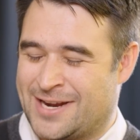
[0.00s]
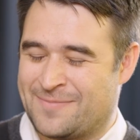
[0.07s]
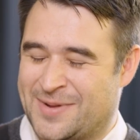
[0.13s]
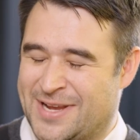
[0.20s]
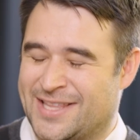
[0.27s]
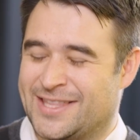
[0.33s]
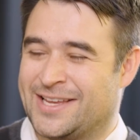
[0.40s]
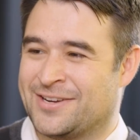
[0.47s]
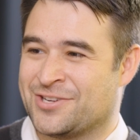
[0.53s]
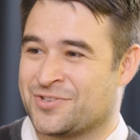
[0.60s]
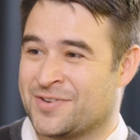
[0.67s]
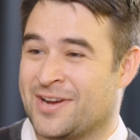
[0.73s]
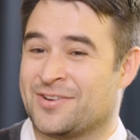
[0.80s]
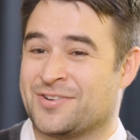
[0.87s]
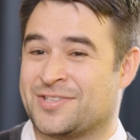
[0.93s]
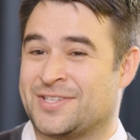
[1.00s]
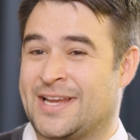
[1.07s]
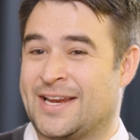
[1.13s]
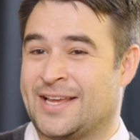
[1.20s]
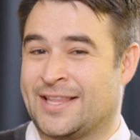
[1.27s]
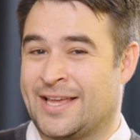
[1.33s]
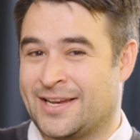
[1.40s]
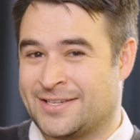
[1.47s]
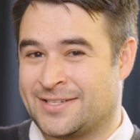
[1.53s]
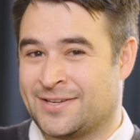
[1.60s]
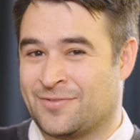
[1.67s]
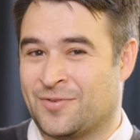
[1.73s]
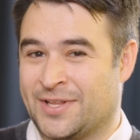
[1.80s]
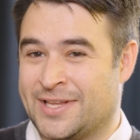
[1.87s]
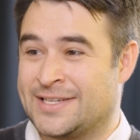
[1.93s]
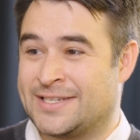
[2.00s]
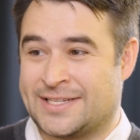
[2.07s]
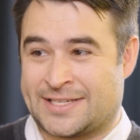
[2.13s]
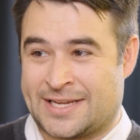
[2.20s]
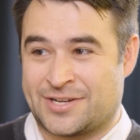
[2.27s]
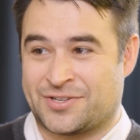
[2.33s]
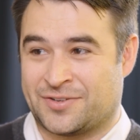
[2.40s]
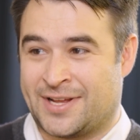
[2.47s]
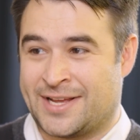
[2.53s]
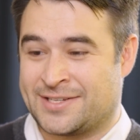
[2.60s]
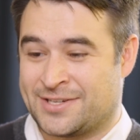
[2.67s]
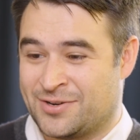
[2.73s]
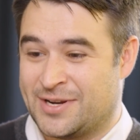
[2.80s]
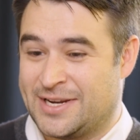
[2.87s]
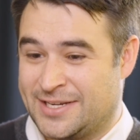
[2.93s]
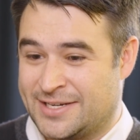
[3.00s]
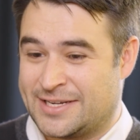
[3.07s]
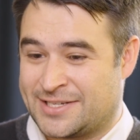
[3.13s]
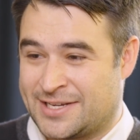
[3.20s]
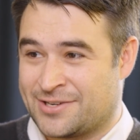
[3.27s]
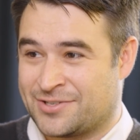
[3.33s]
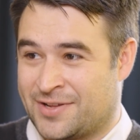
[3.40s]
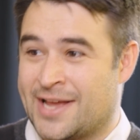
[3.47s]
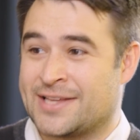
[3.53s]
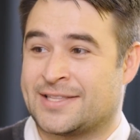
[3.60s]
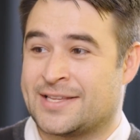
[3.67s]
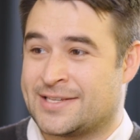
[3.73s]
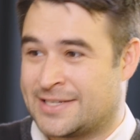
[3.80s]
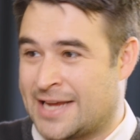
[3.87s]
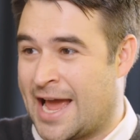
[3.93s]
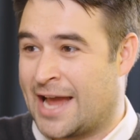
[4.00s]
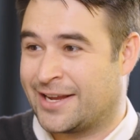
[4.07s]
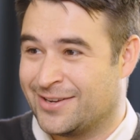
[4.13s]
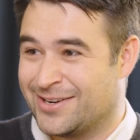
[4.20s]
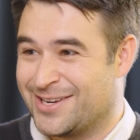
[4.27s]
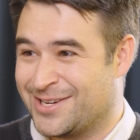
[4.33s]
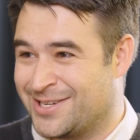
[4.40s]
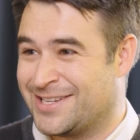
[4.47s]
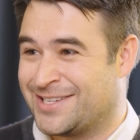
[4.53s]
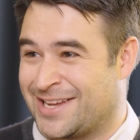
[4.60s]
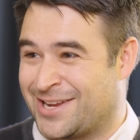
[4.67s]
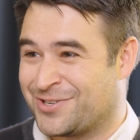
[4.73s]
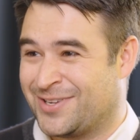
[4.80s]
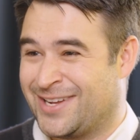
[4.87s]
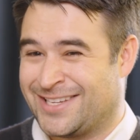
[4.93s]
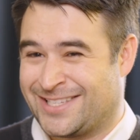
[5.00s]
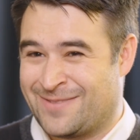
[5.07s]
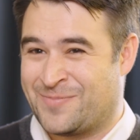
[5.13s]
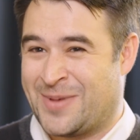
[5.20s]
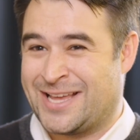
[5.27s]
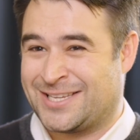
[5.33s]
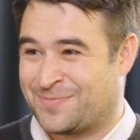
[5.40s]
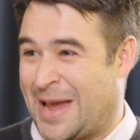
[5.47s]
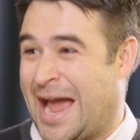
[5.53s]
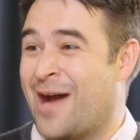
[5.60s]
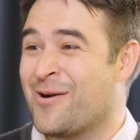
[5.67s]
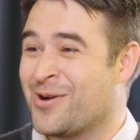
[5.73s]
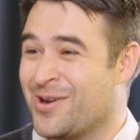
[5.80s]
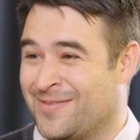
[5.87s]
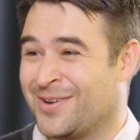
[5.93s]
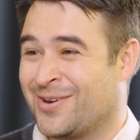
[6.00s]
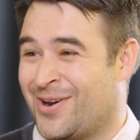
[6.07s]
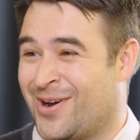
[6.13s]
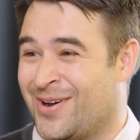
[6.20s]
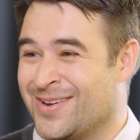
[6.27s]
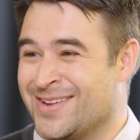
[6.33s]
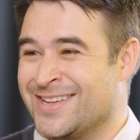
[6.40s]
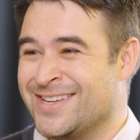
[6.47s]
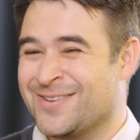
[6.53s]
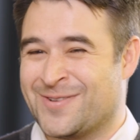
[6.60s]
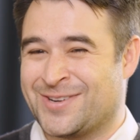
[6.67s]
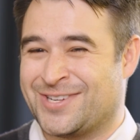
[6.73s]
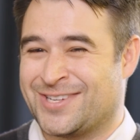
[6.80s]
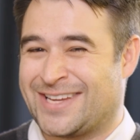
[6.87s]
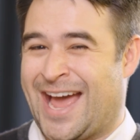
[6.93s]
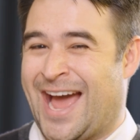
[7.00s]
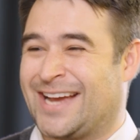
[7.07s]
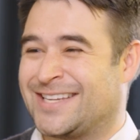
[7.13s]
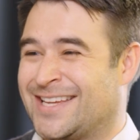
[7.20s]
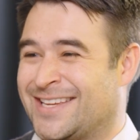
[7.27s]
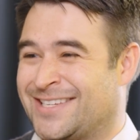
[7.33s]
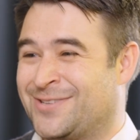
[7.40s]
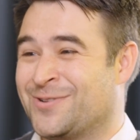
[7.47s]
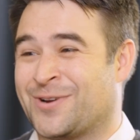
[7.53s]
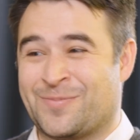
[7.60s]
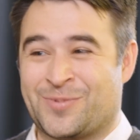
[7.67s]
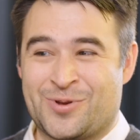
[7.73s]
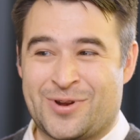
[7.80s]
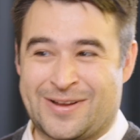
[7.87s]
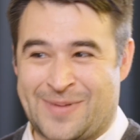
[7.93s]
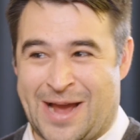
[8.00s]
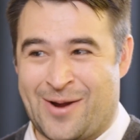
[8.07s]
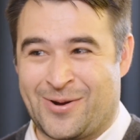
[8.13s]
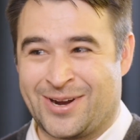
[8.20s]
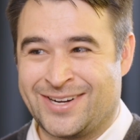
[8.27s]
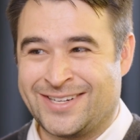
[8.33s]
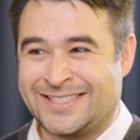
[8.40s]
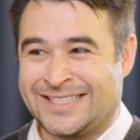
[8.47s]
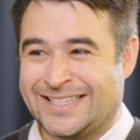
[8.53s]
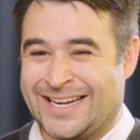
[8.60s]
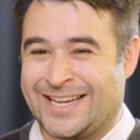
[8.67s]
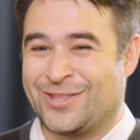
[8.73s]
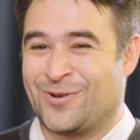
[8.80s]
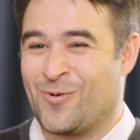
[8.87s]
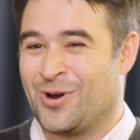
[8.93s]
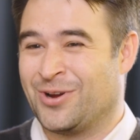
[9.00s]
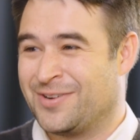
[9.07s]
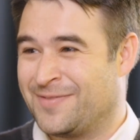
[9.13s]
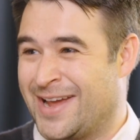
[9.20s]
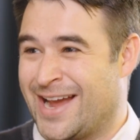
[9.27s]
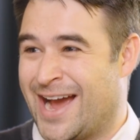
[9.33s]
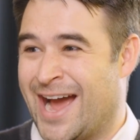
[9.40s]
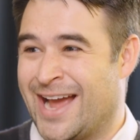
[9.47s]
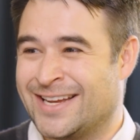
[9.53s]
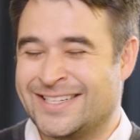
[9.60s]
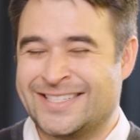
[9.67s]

not be in the industry understanding that to really decentralize it, you need to decentralize the stack. You need to decentralize the base power of it all, which is access to computing power in the world of AI.